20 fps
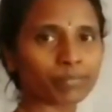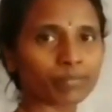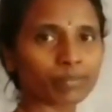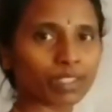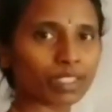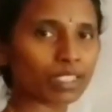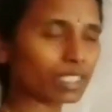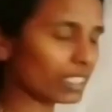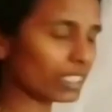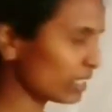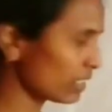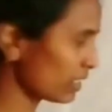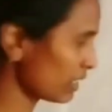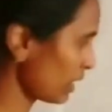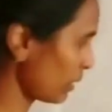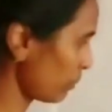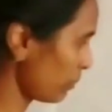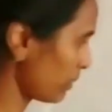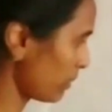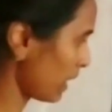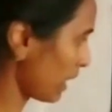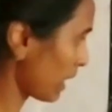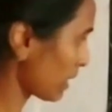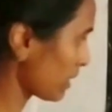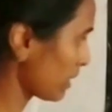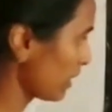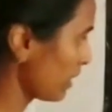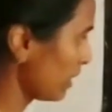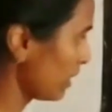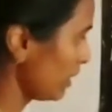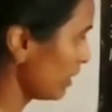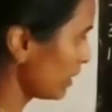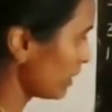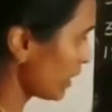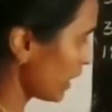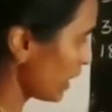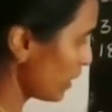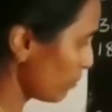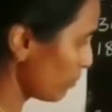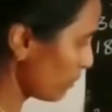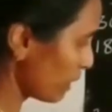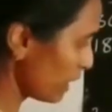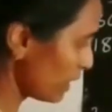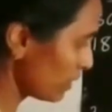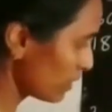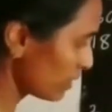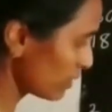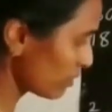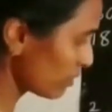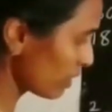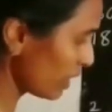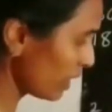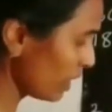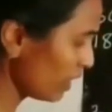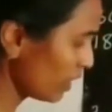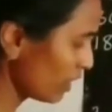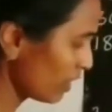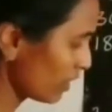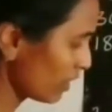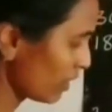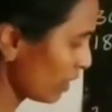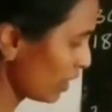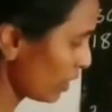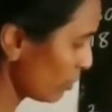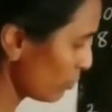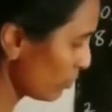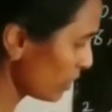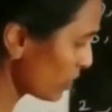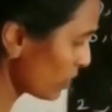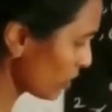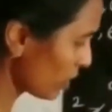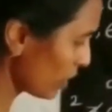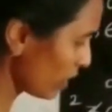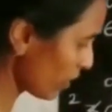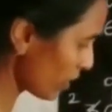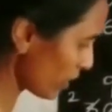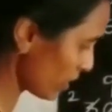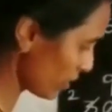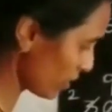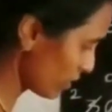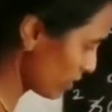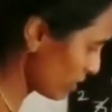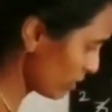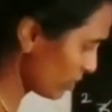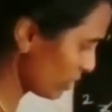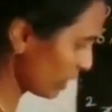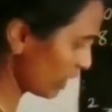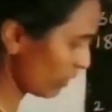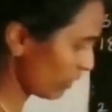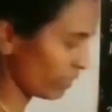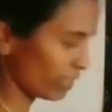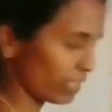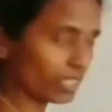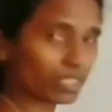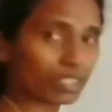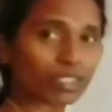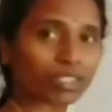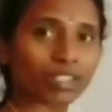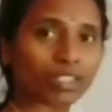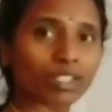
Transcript: Let us subtract. 10 minus 3, how much, children? 7.